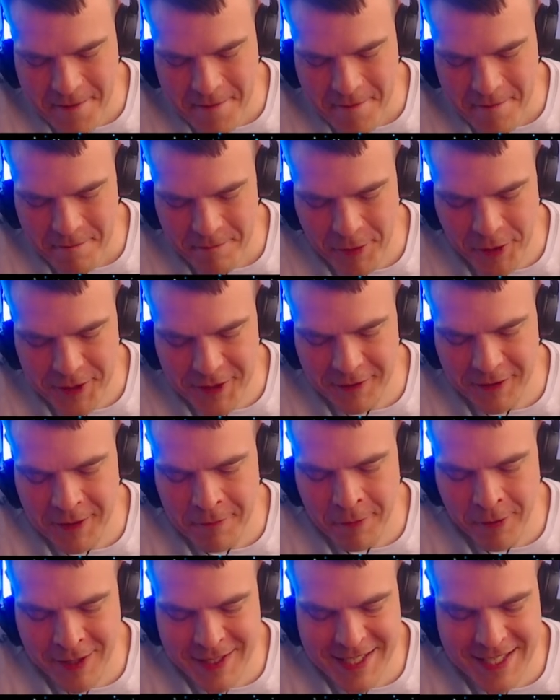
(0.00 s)
Most of the
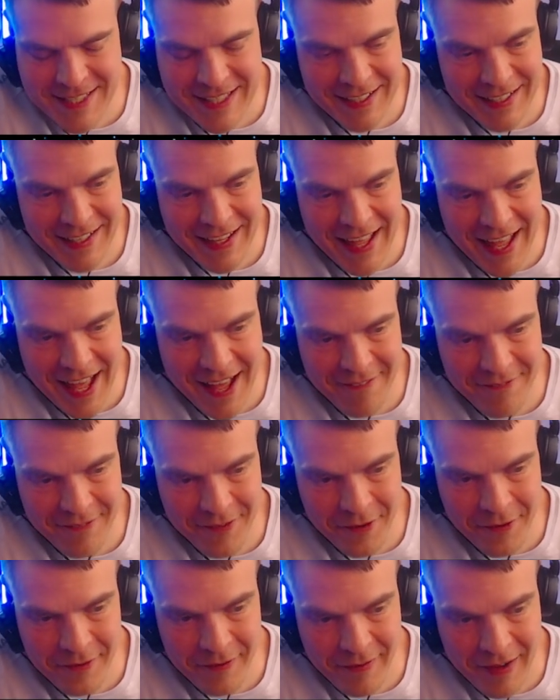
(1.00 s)
brushes that I have
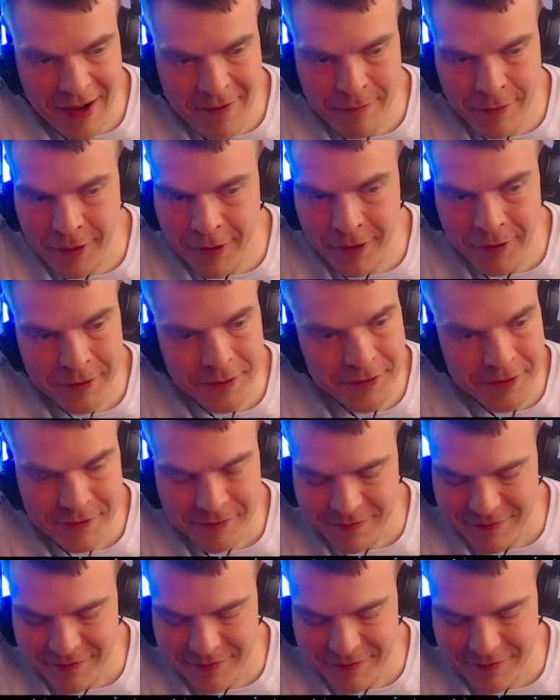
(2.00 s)
on Gumroad,